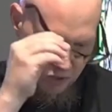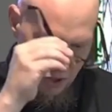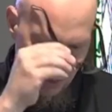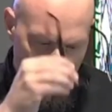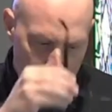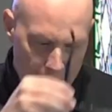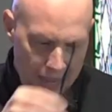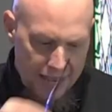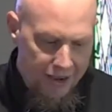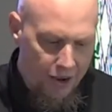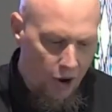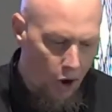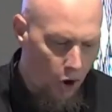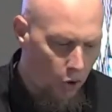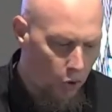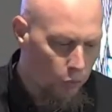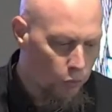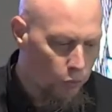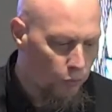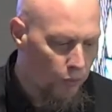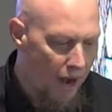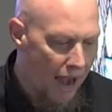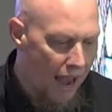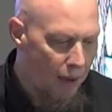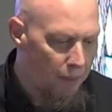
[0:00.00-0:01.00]
be
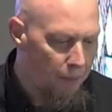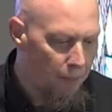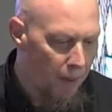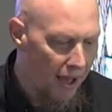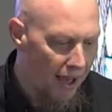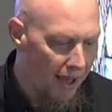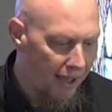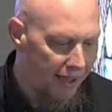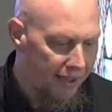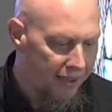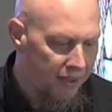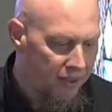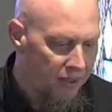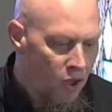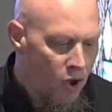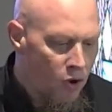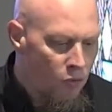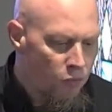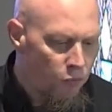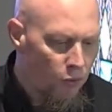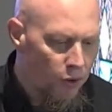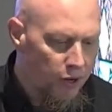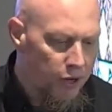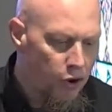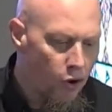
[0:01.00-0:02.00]
called rabbi,
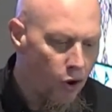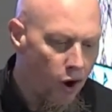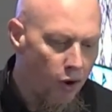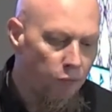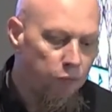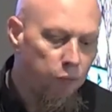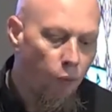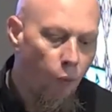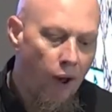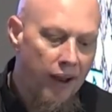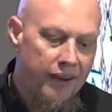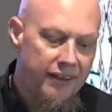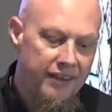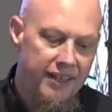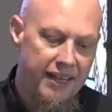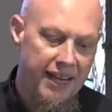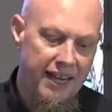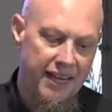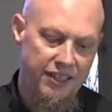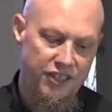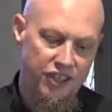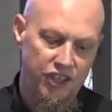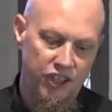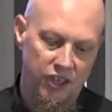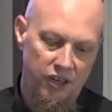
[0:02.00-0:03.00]
for you have one
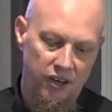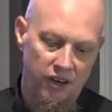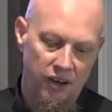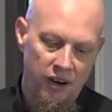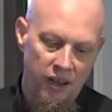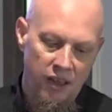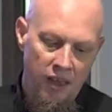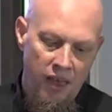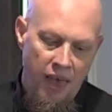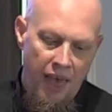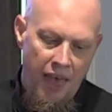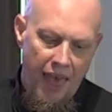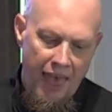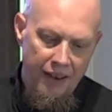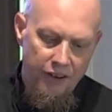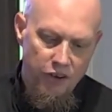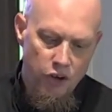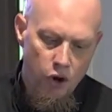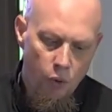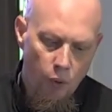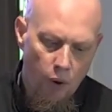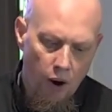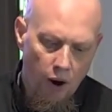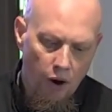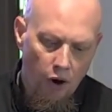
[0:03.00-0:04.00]
teacher and
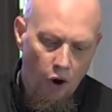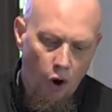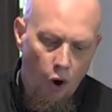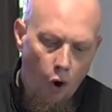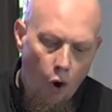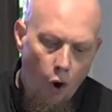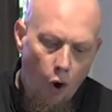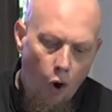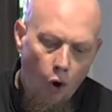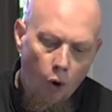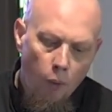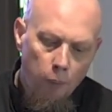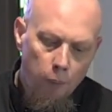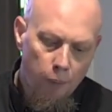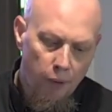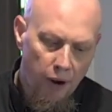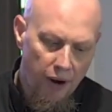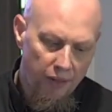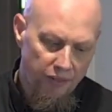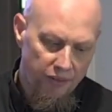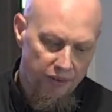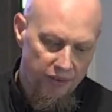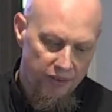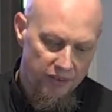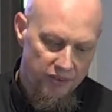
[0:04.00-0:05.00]
you are all
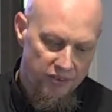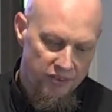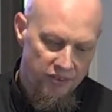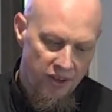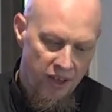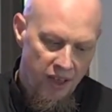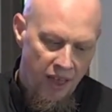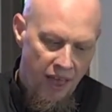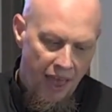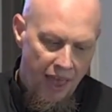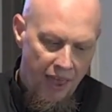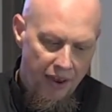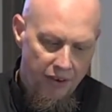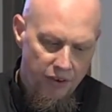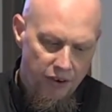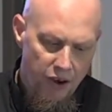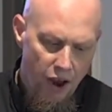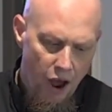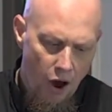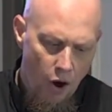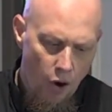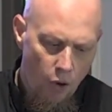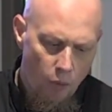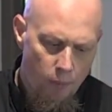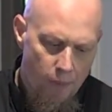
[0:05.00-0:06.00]
brothers, and
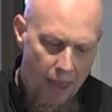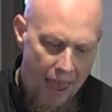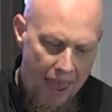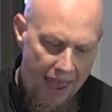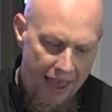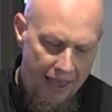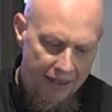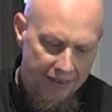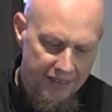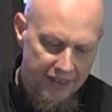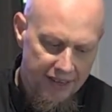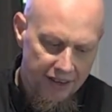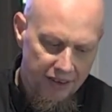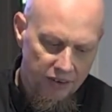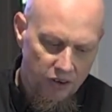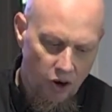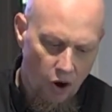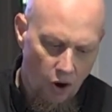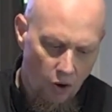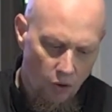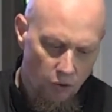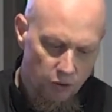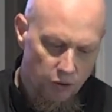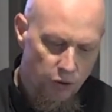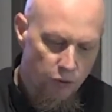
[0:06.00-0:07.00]
no man can
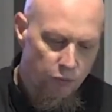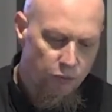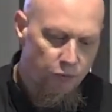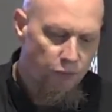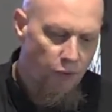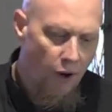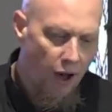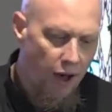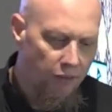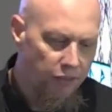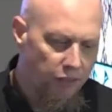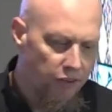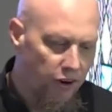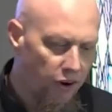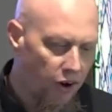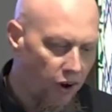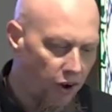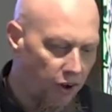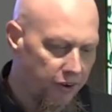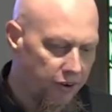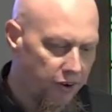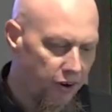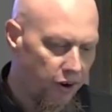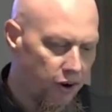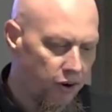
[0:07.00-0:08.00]
call you father
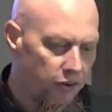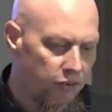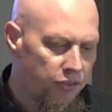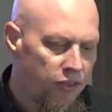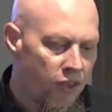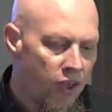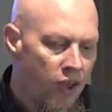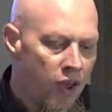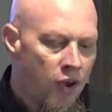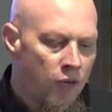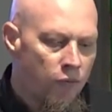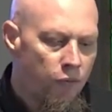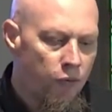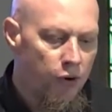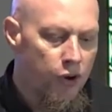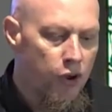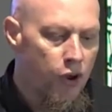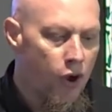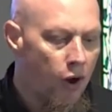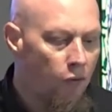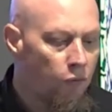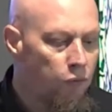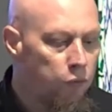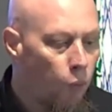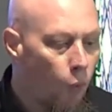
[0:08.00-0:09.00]
on earth, for you
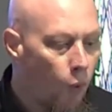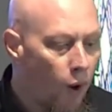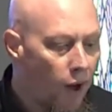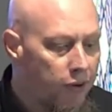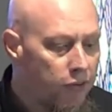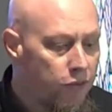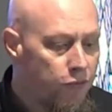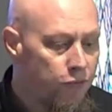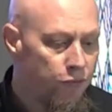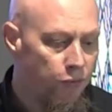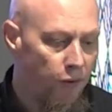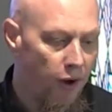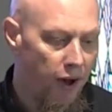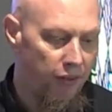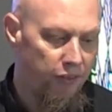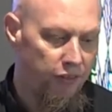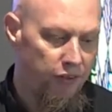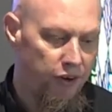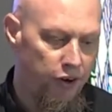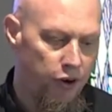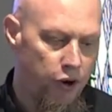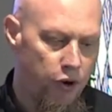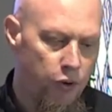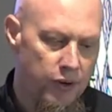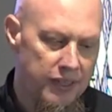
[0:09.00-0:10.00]
have one
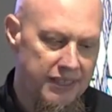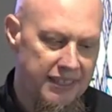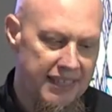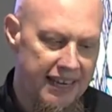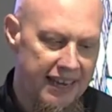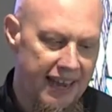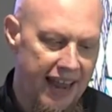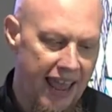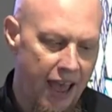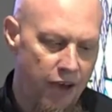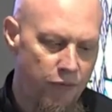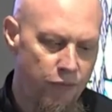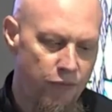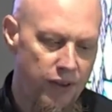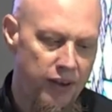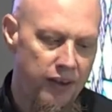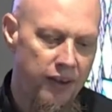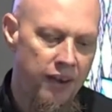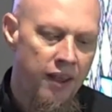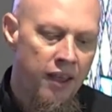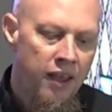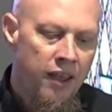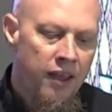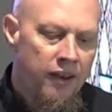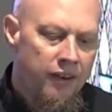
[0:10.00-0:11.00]
father who is in heaven.
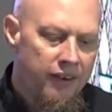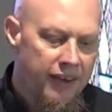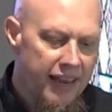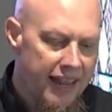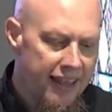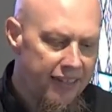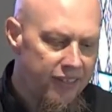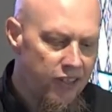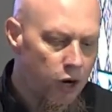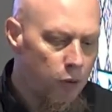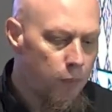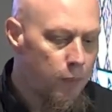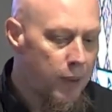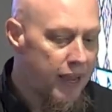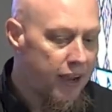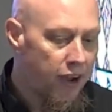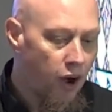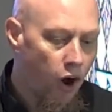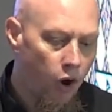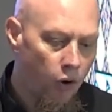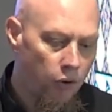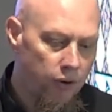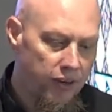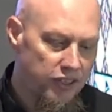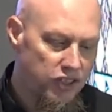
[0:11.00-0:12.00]
Neither be
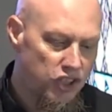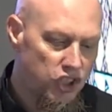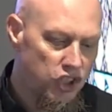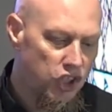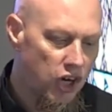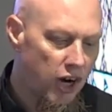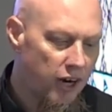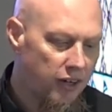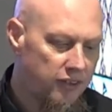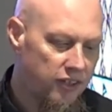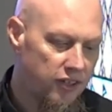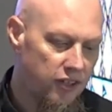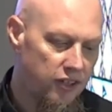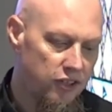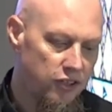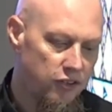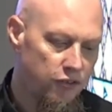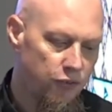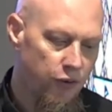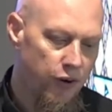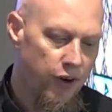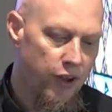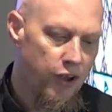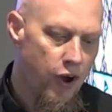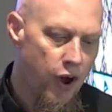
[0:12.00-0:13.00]
called instructors,
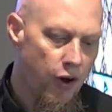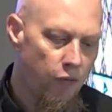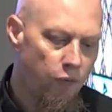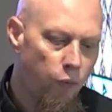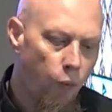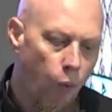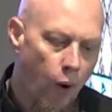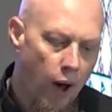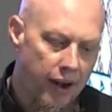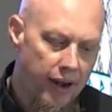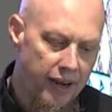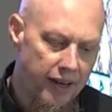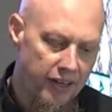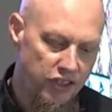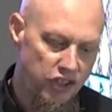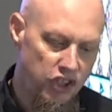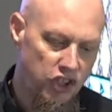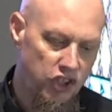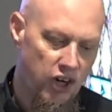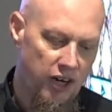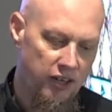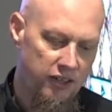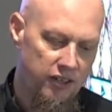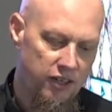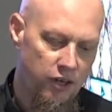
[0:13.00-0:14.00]
for you have one
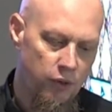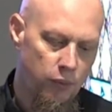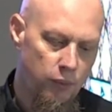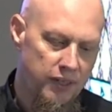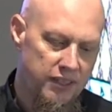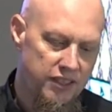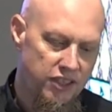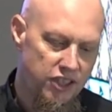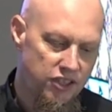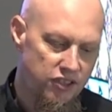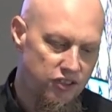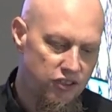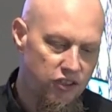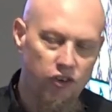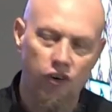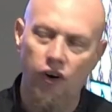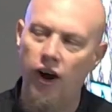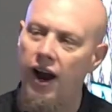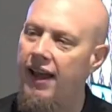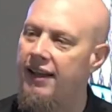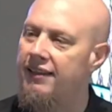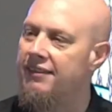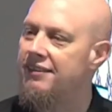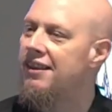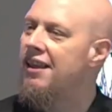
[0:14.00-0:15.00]
instructor, which is
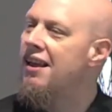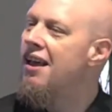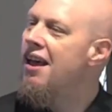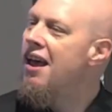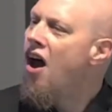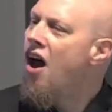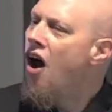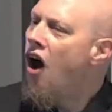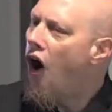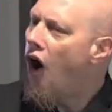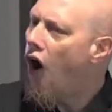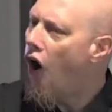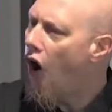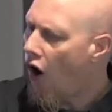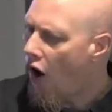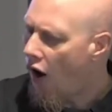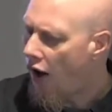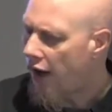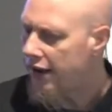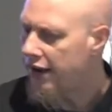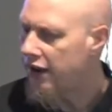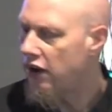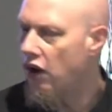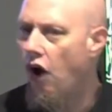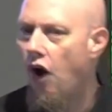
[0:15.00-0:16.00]
Christ.
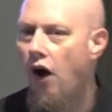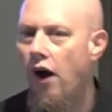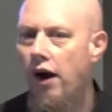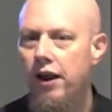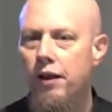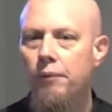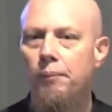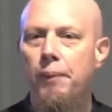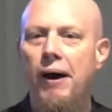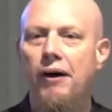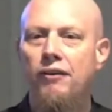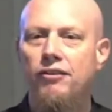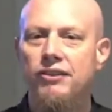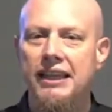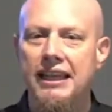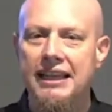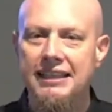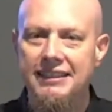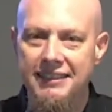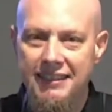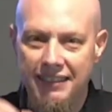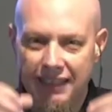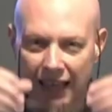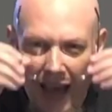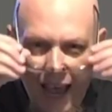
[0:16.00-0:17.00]
On and on about
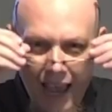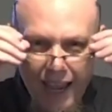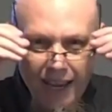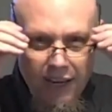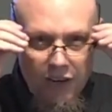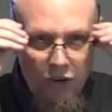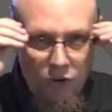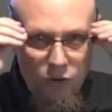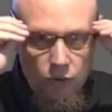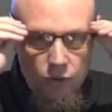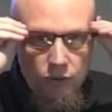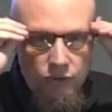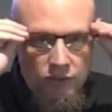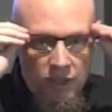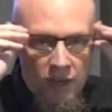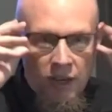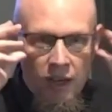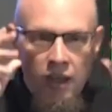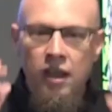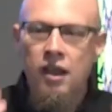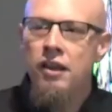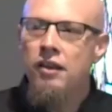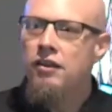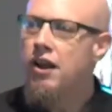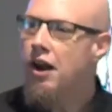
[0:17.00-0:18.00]
these titles.
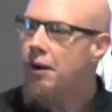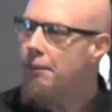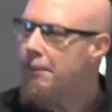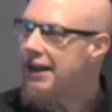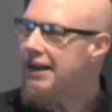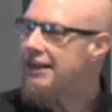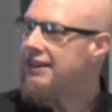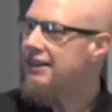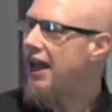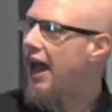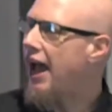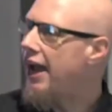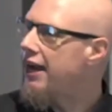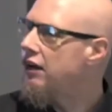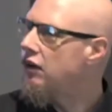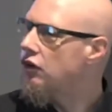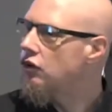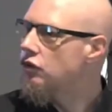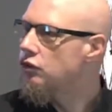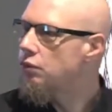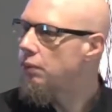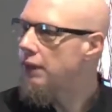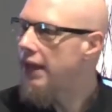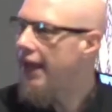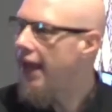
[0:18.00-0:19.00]
You know how many
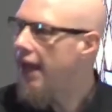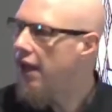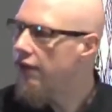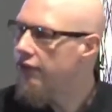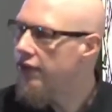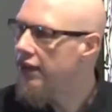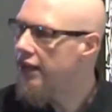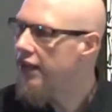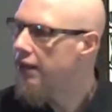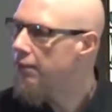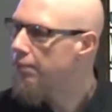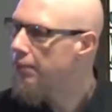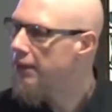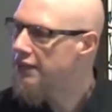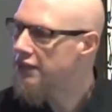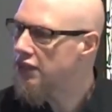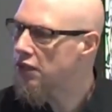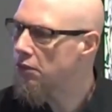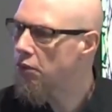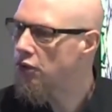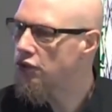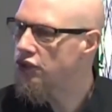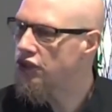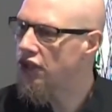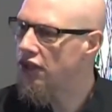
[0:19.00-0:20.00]
titles we have in the
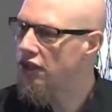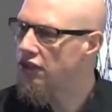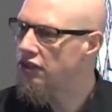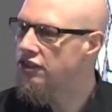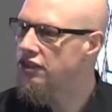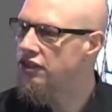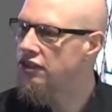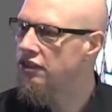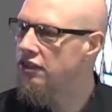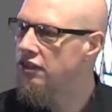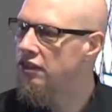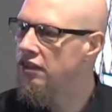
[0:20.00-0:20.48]
Episcopal Church?